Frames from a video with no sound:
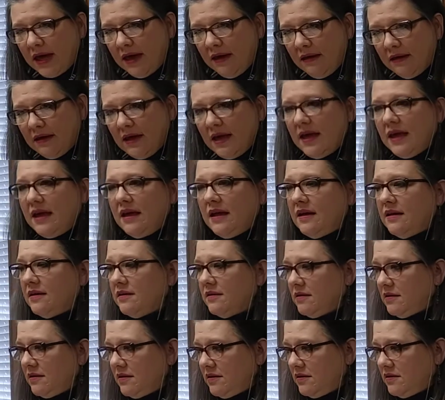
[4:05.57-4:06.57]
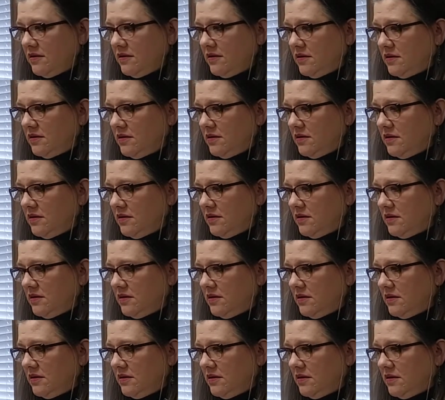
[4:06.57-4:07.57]
Is the Osage like a group of
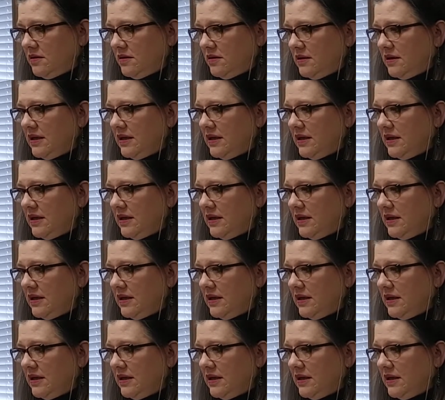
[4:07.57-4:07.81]
people?